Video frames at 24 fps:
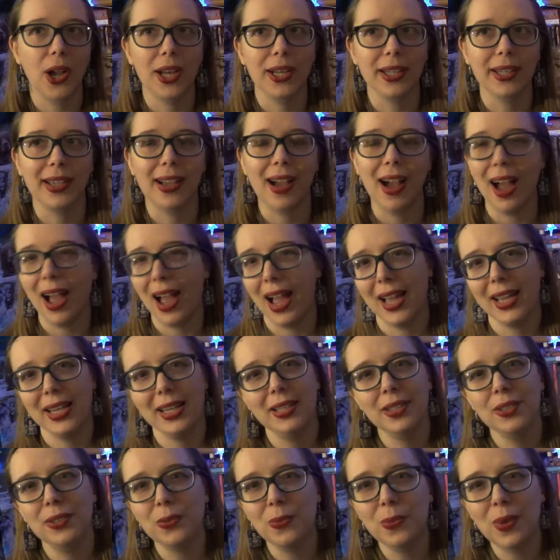
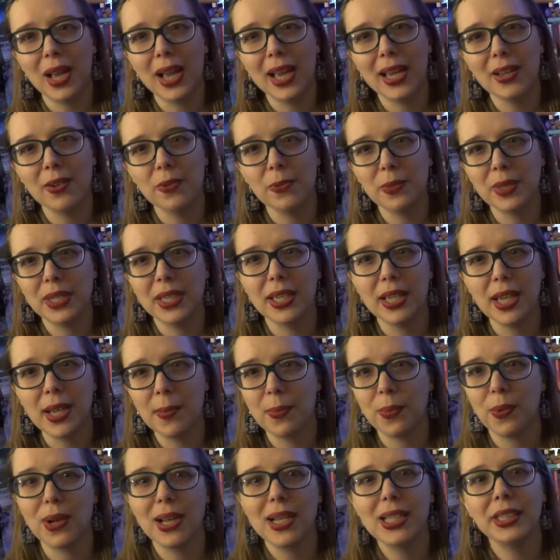unkind way of being
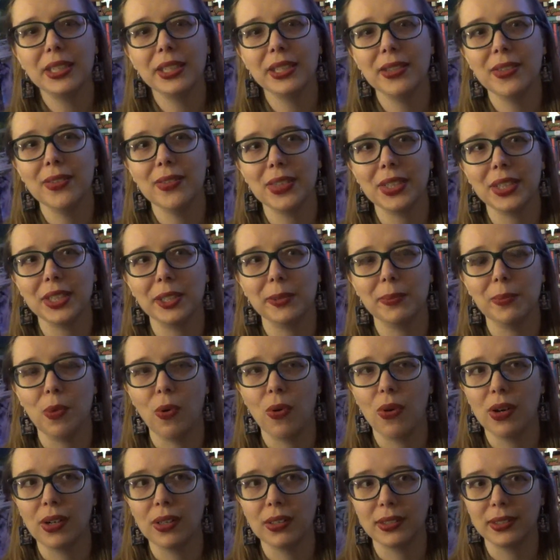abrasive. It's
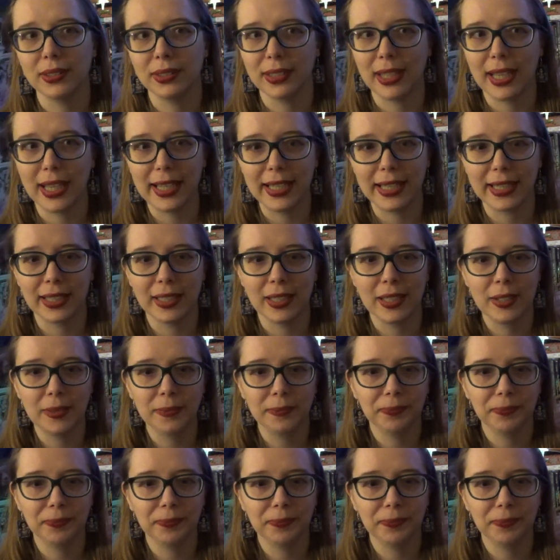more like